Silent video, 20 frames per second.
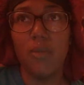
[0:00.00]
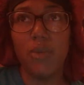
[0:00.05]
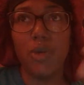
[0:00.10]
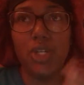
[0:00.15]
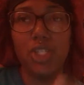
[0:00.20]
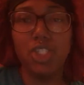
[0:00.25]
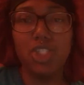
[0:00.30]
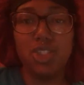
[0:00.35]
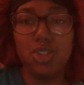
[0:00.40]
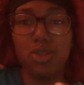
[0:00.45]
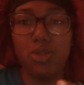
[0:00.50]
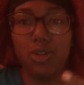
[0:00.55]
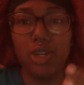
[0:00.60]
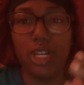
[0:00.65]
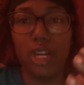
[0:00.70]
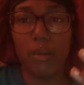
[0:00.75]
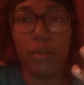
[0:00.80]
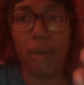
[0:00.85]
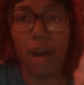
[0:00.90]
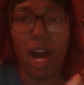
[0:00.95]
put you
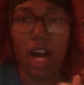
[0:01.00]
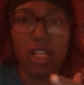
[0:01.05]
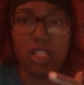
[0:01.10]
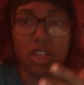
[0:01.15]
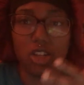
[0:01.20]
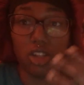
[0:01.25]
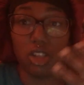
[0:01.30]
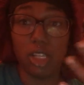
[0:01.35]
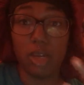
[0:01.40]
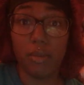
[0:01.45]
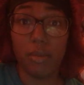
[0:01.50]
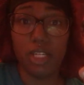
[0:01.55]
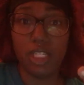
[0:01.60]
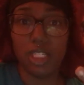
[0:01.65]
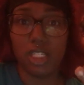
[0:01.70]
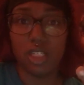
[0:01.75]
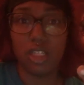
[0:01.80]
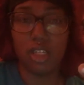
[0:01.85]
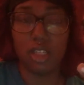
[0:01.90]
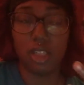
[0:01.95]
in a box or
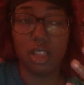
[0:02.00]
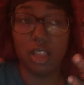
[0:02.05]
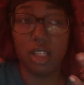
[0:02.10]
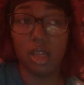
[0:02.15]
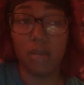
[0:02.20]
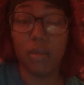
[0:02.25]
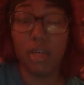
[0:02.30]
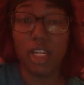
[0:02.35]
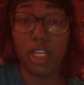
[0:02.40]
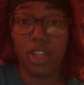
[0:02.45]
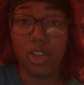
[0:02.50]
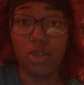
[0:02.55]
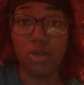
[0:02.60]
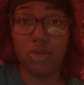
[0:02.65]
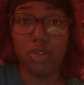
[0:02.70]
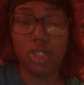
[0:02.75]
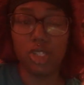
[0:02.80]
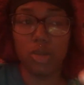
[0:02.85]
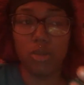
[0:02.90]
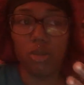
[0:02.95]
limit limit
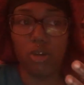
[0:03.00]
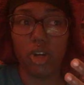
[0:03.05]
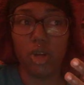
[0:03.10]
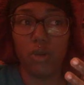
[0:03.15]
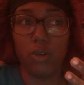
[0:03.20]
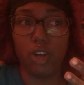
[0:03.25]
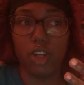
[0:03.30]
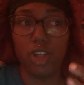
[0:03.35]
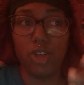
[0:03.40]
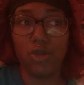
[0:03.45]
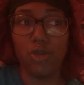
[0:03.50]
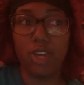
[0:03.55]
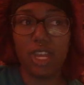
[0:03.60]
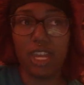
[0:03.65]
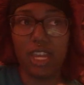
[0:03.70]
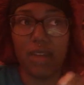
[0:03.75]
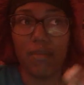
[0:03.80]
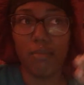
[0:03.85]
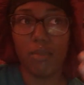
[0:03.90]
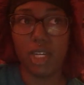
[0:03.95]
you to the point where you
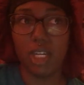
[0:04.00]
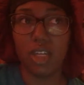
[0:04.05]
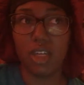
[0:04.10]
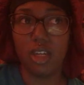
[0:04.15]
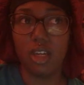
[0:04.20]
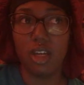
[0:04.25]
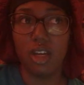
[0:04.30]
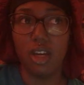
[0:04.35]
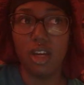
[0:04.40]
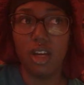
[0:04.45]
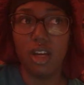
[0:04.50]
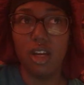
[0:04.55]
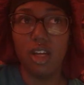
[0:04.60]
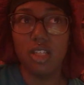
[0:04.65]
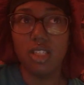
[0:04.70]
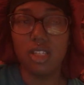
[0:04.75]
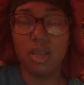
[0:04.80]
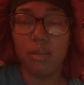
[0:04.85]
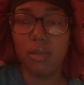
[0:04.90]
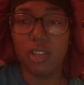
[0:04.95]
can't be
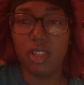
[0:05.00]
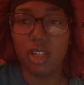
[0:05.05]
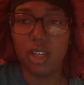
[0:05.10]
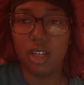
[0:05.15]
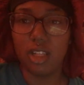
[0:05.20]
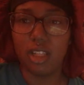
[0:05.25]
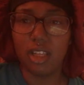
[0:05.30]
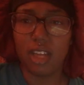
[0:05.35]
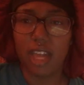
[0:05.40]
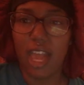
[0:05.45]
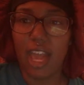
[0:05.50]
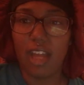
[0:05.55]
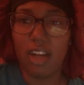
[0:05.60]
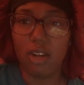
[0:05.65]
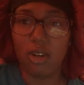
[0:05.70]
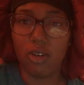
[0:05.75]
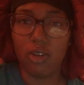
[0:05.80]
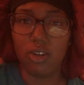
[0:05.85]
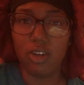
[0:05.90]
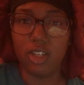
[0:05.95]
some of the other
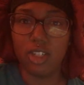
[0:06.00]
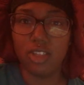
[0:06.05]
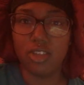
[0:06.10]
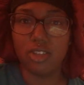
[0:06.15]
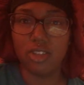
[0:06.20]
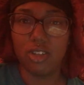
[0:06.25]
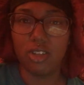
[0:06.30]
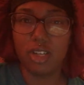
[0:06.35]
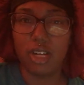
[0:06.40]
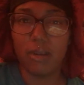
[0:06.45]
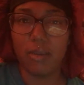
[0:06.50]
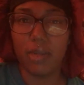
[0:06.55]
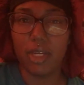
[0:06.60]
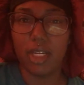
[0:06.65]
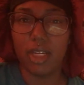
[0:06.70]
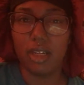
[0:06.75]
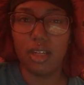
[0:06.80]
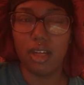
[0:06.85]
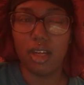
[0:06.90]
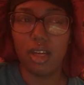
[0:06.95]
categories, you know what I
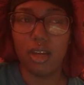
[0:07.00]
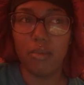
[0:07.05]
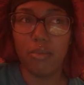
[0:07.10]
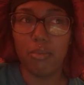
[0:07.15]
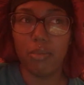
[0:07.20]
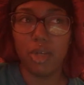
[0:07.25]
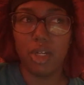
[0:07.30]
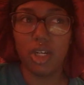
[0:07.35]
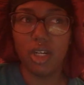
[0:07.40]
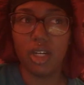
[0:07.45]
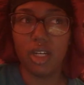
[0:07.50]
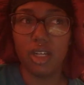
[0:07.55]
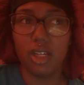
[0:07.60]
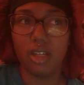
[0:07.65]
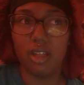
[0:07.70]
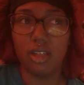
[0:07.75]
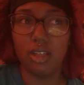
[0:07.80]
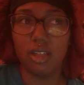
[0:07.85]
mean? But